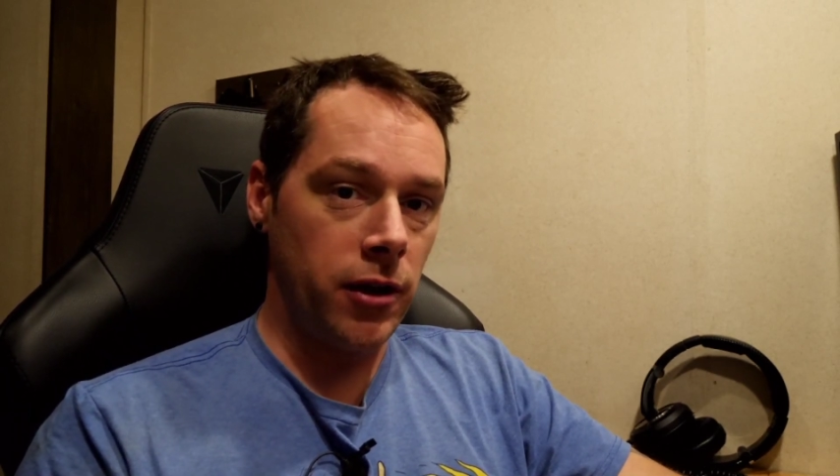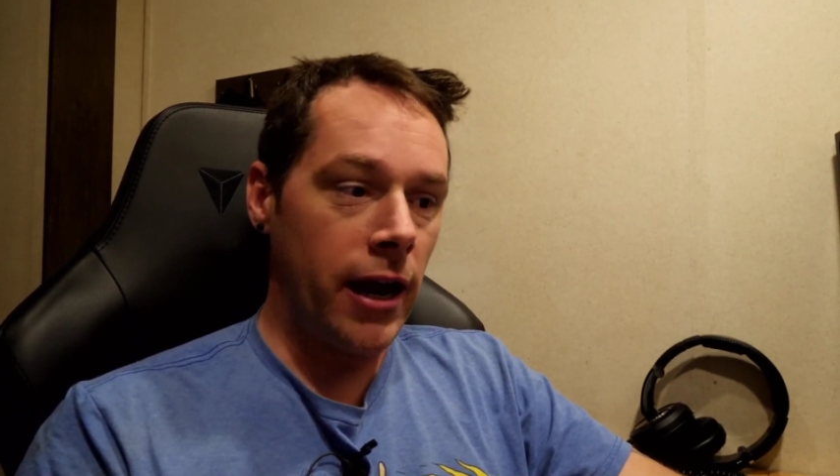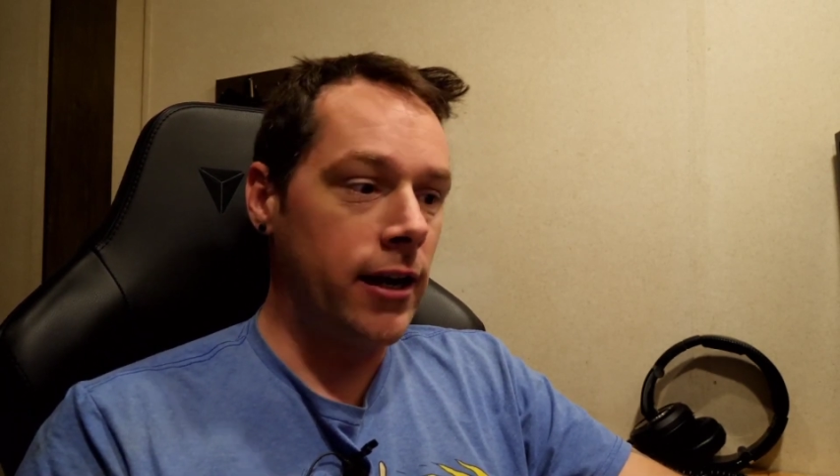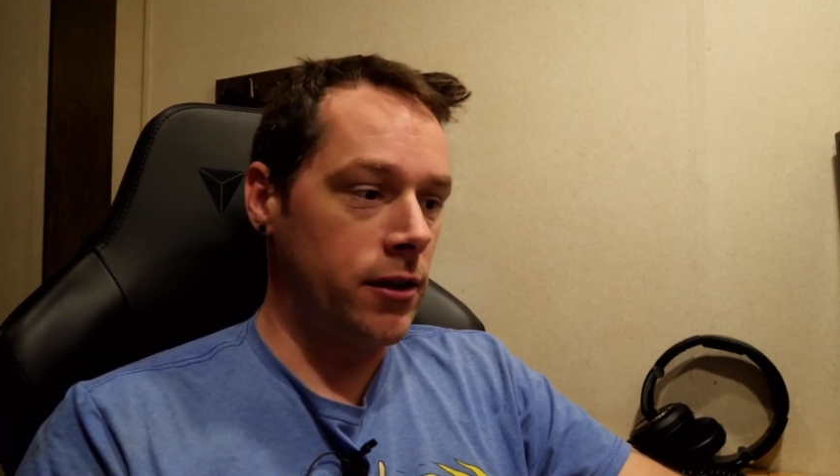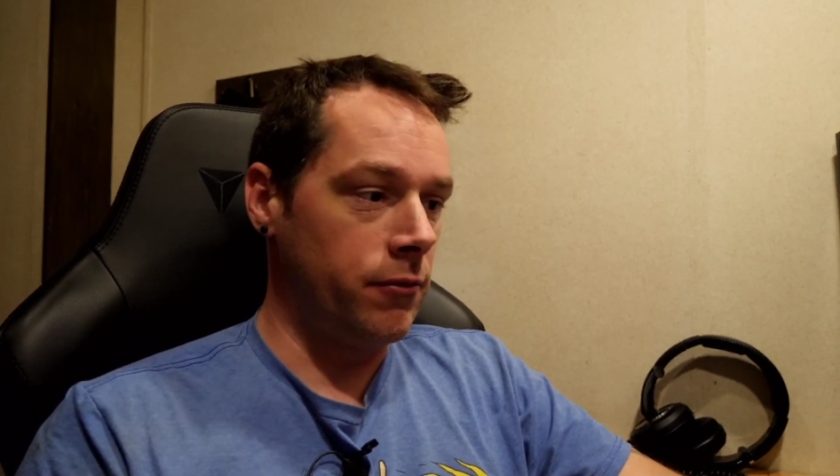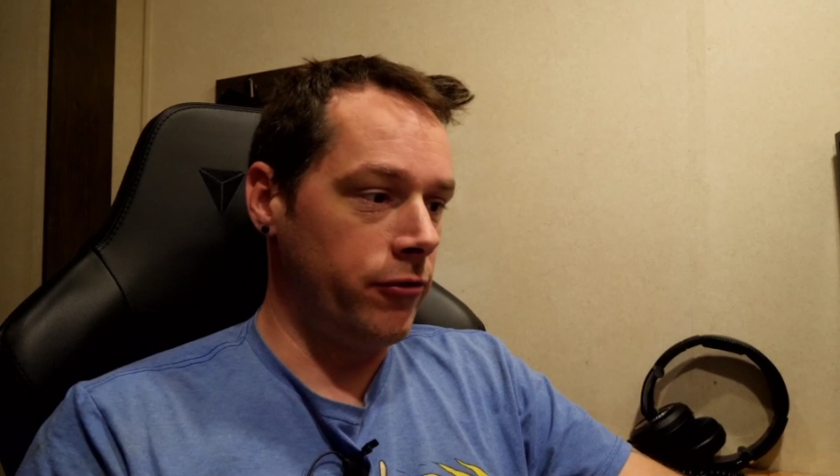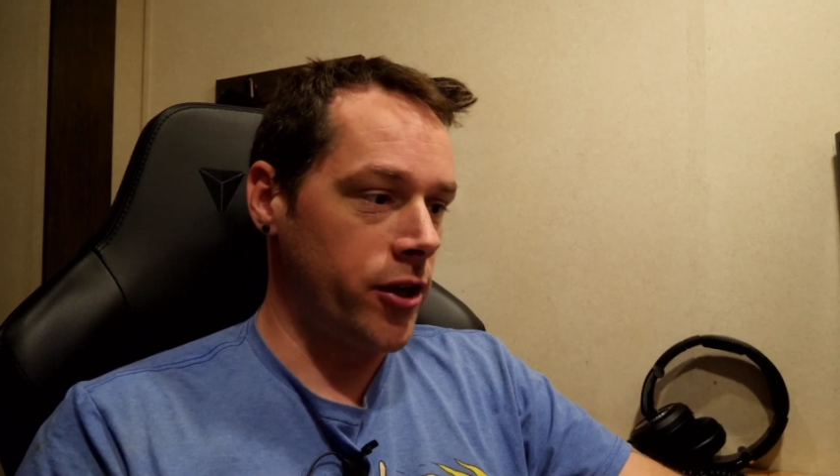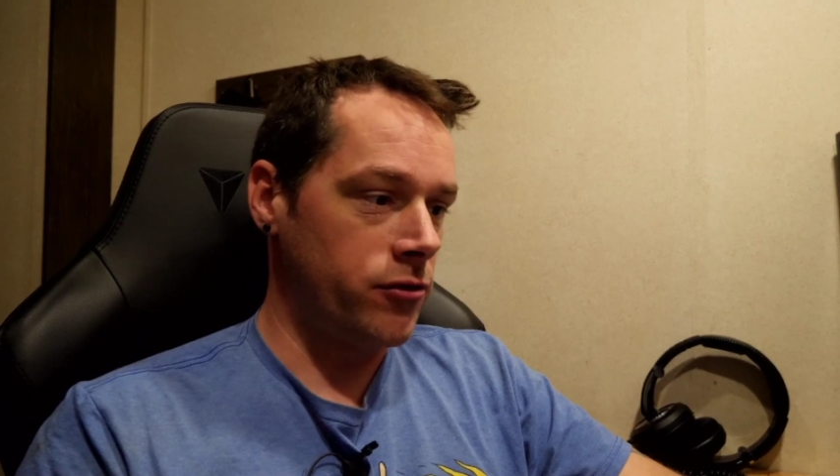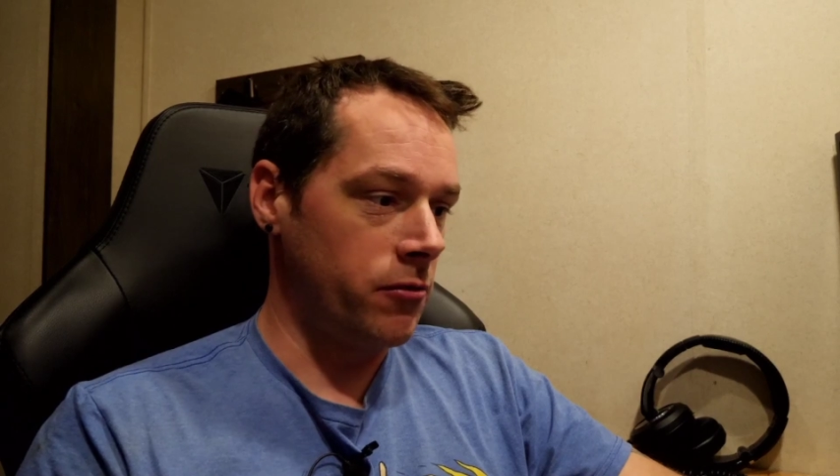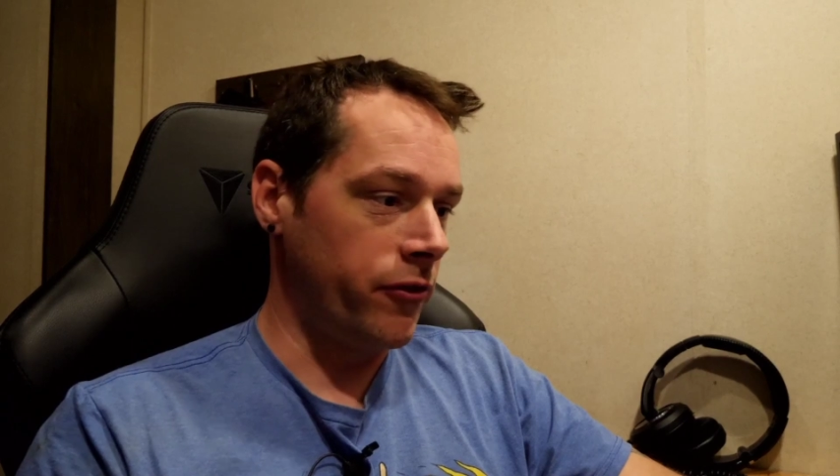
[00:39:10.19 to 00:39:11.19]
I get them
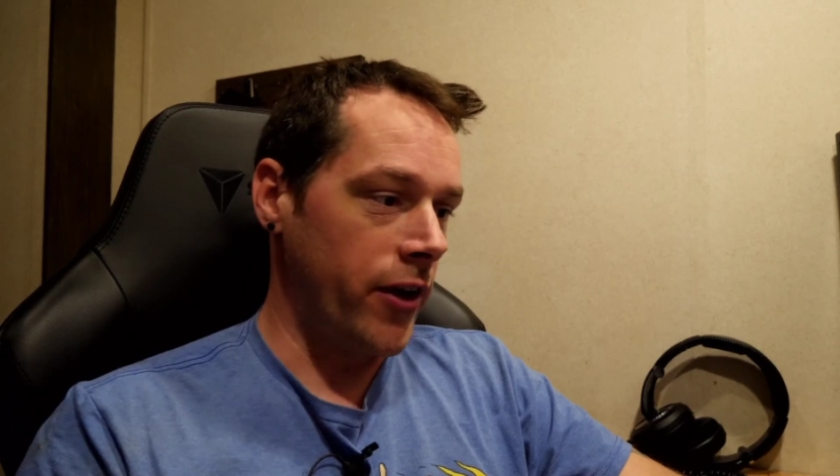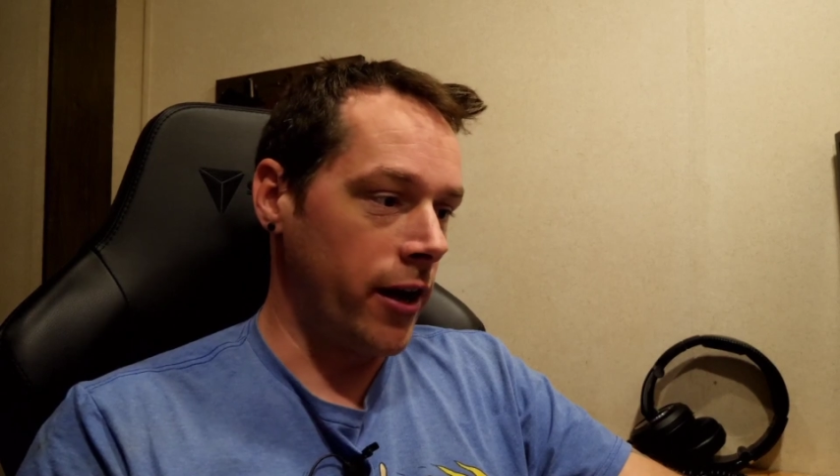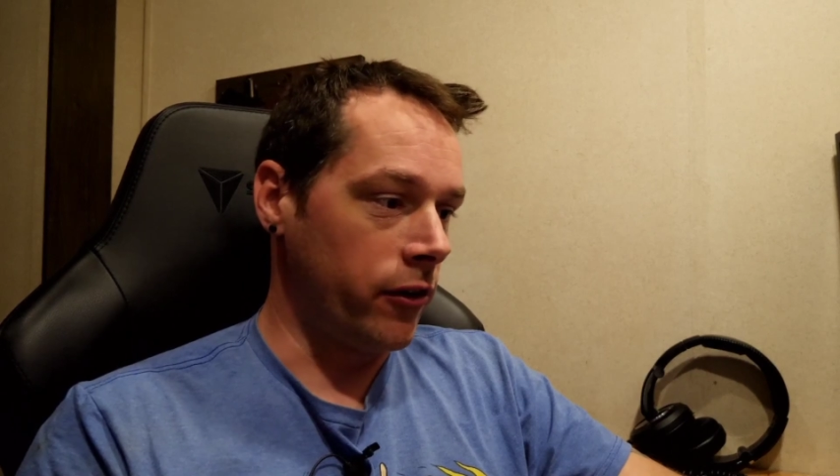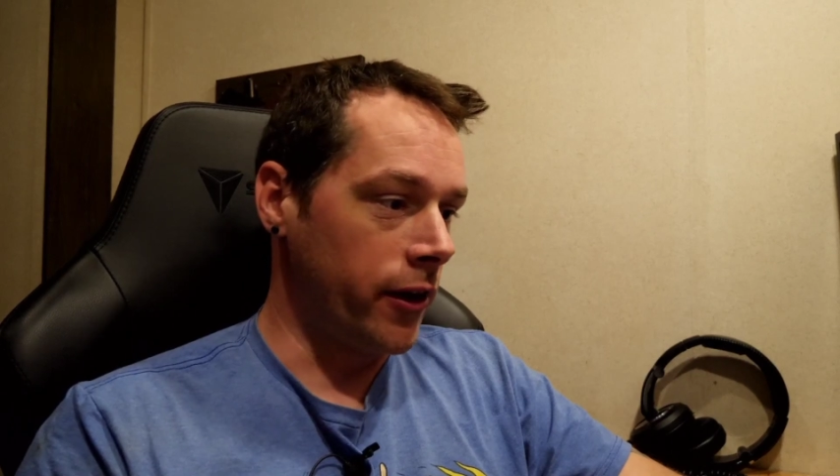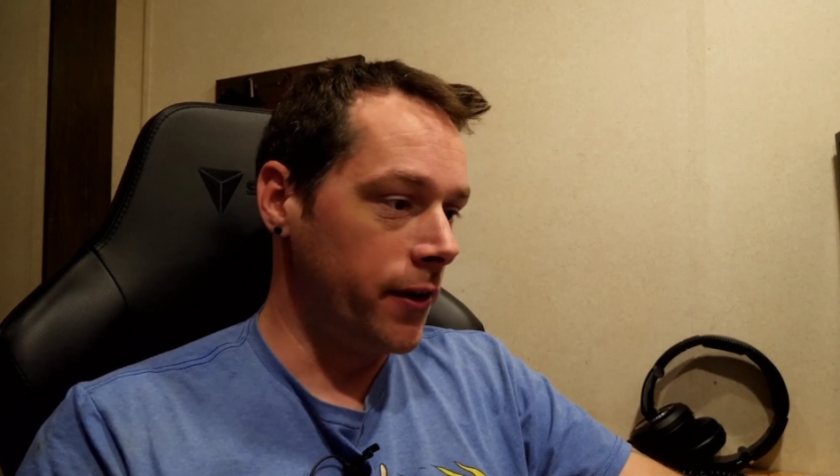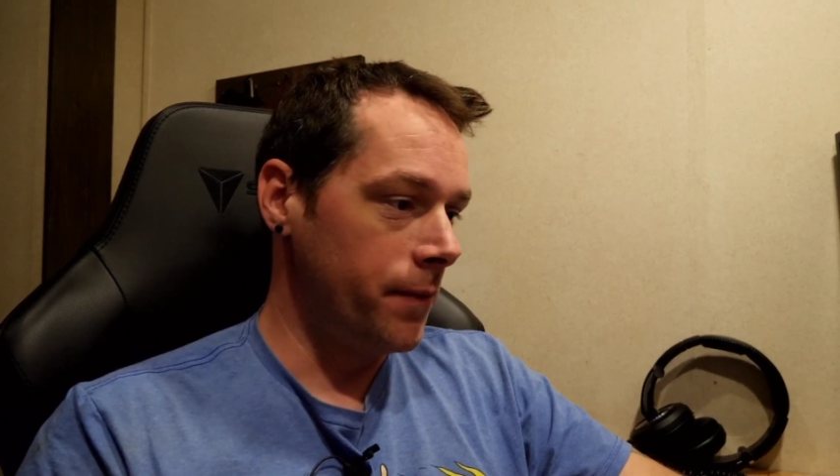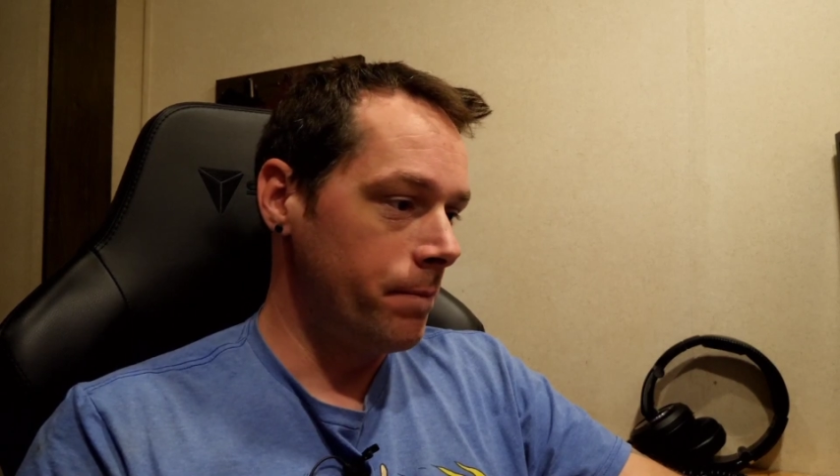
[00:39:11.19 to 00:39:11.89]
fresh from the factory.